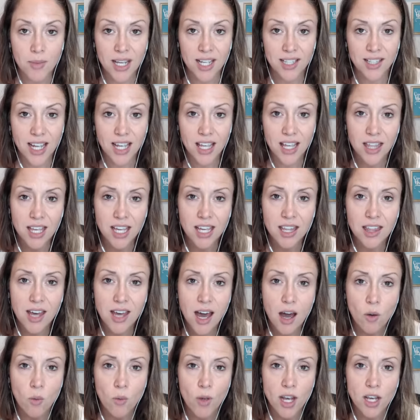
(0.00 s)
Because I think
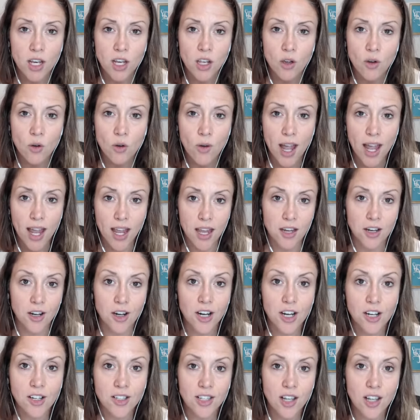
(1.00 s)
that when you
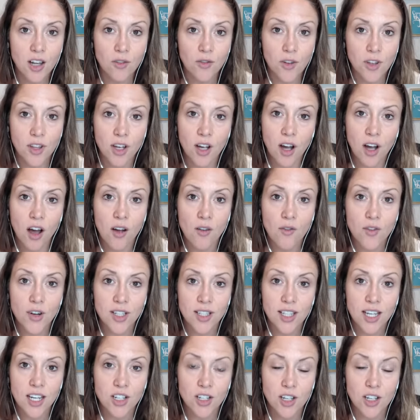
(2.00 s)
anchor yourself in the
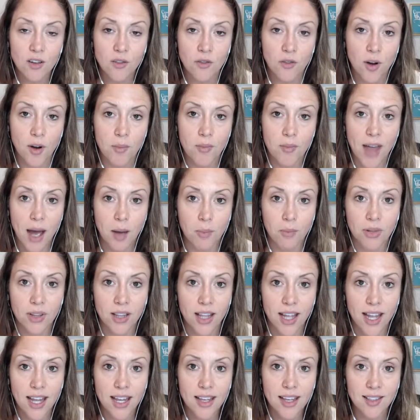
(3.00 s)
conversation from that
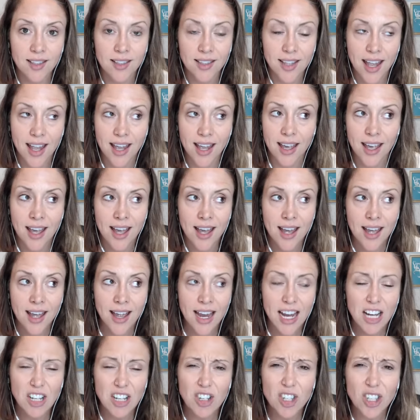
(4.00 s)
place, like
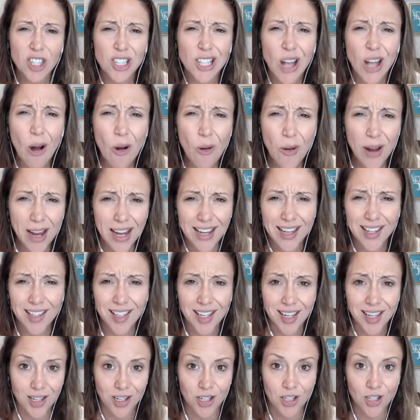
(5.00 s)
it's just so
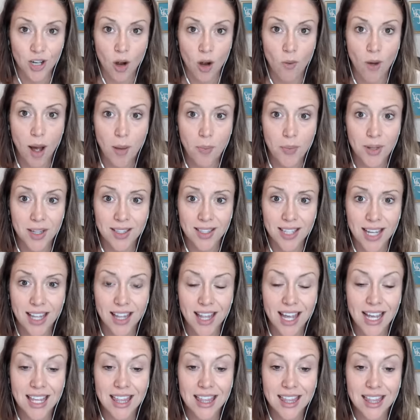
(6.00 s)
easy to show up and
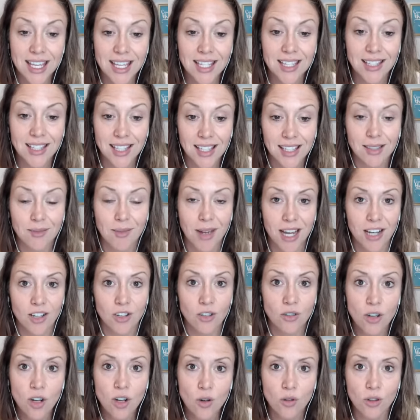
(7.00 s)
say, like, this is my
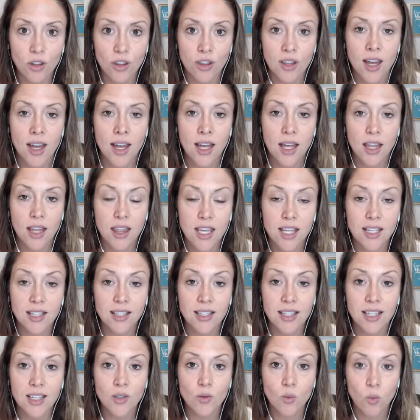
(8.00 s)
truth.
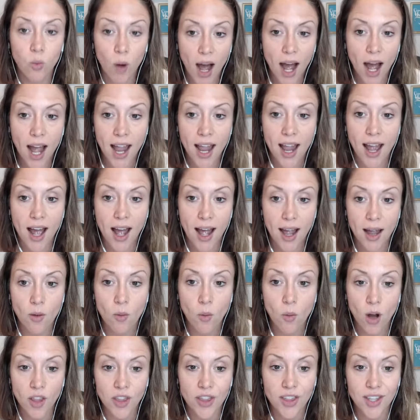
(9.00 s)
This is why I
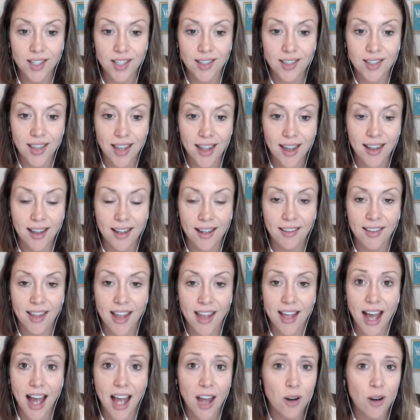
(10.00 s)
want this thing.
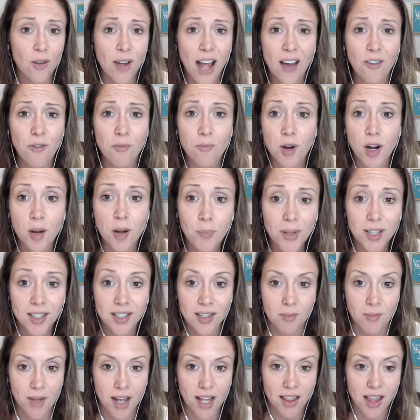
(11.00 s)
Like, I don't have
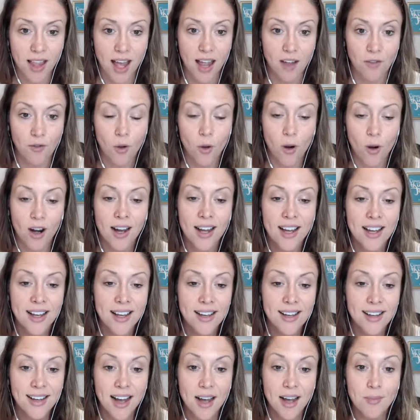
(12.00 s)
purpose in my life, or
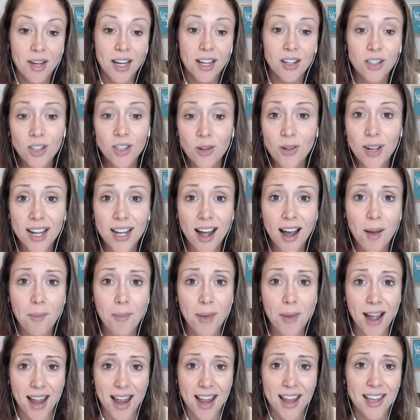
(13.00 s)
I'm not showing
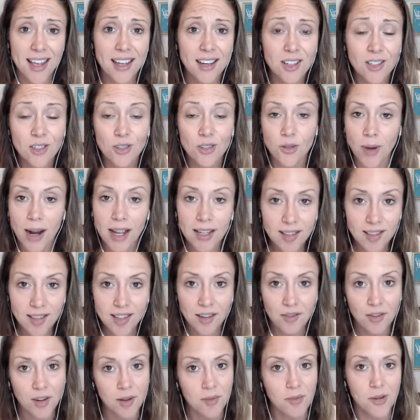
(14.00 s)
up. I hate getting
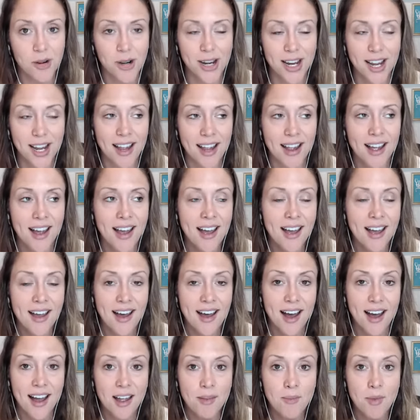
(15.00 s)
dressed every morning.
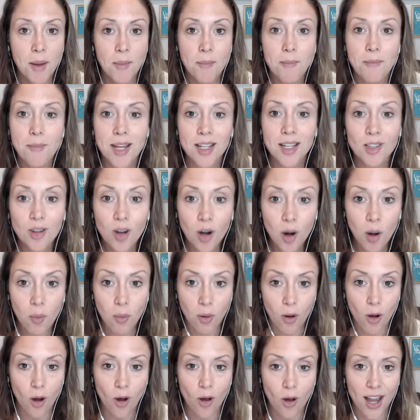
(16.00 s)
I'm
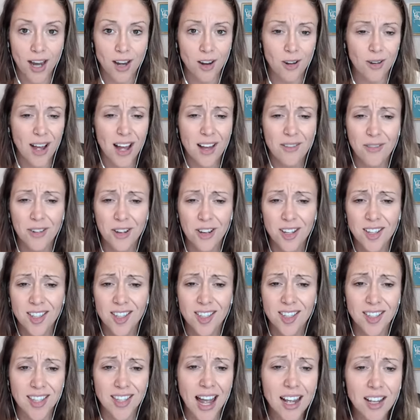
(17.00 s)
miserable. I don't have
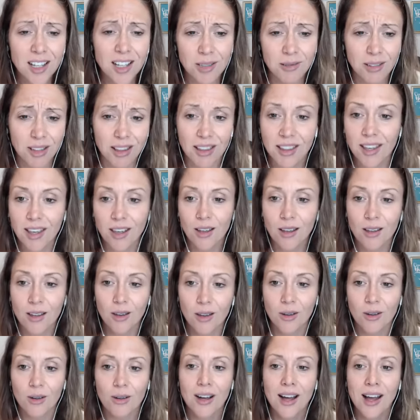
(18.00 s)
good sex with
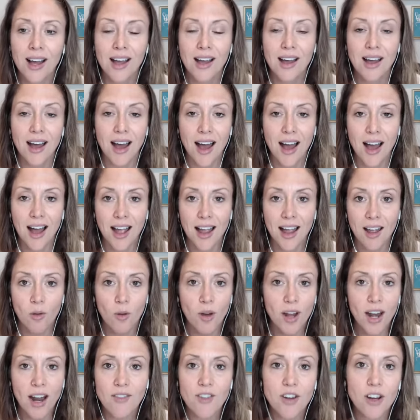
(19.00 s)
you. I,
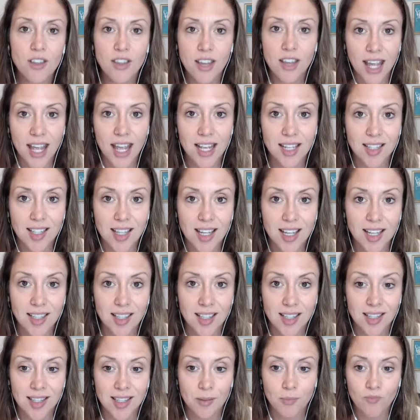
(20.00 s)
whatever the case
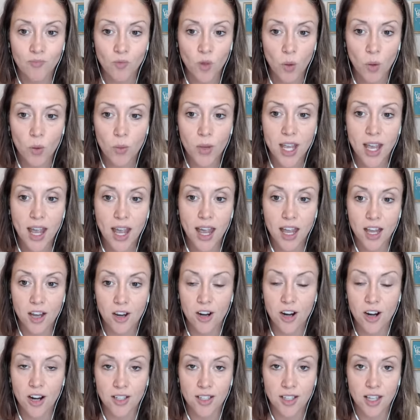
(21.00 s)
is, is when we
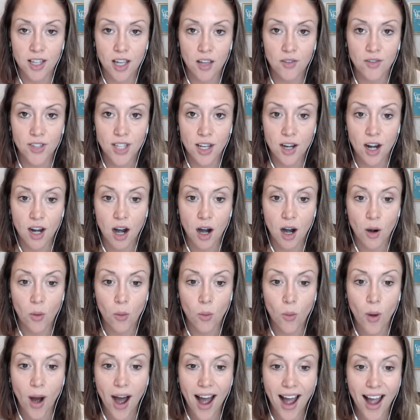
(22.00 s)
anchor ourselves in
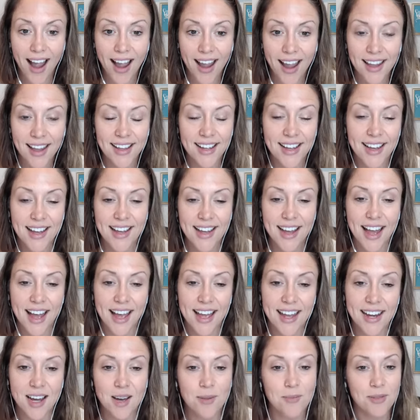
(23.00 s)
our why,
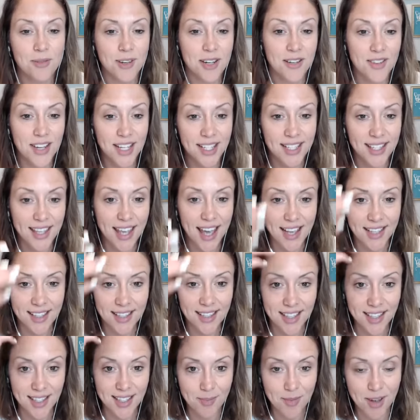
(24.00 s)
and a previous
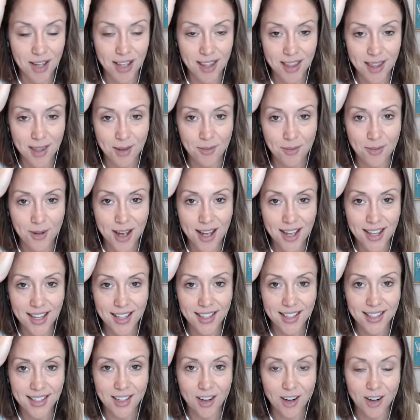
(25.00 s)
guest this month
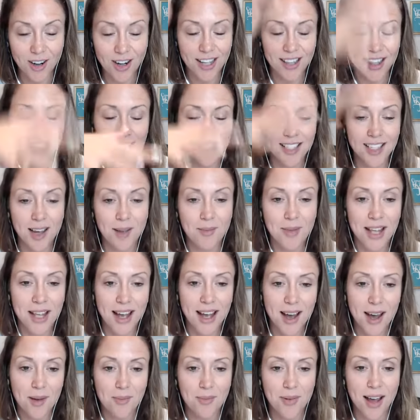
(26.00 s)
was, or that's
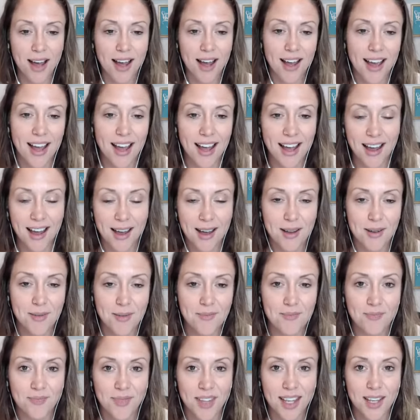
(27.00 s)
coming up,
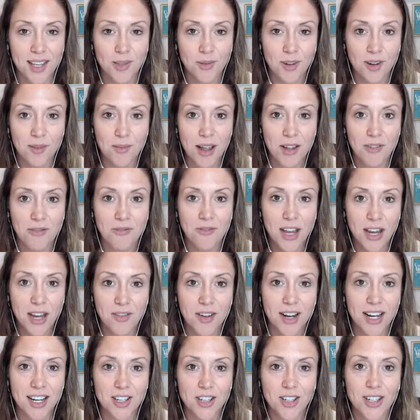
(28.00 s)
um, is one of my
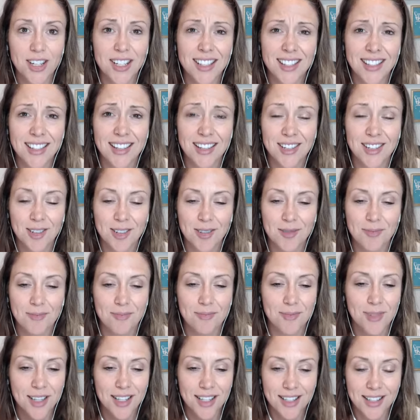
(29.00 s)
favorite. And she's she,
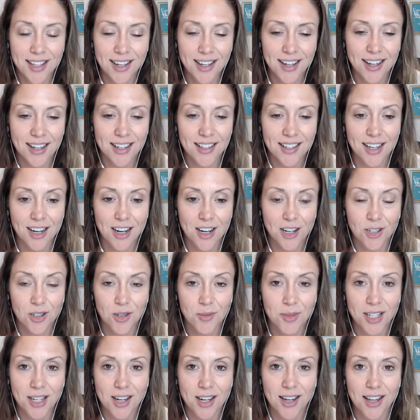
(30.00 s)
Melissa Casera.
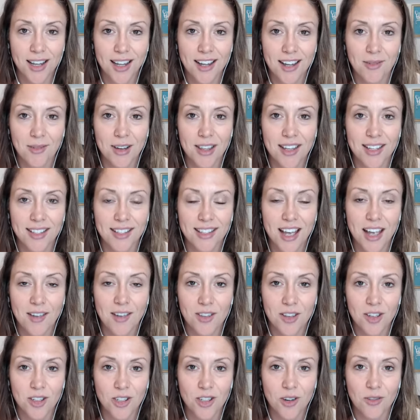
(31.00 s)
She'll be talking with us
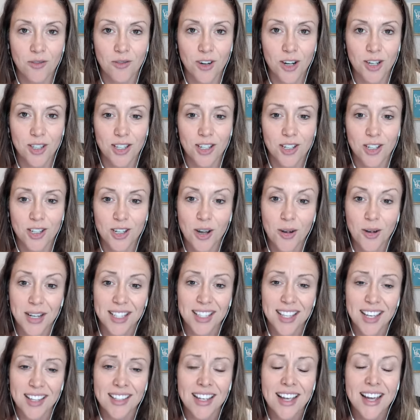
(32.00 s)
live on the show first. And she
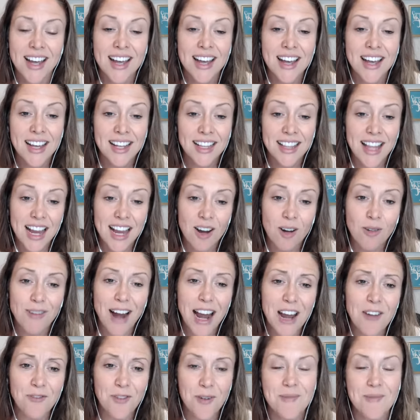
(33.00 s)
always says, like,
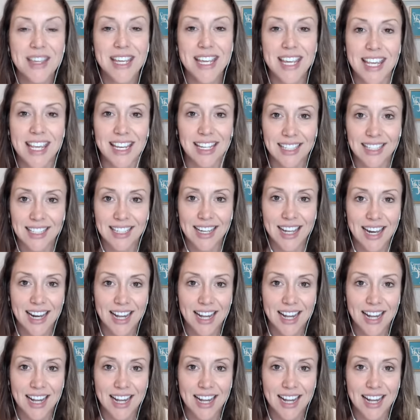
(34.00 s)
right from the heat.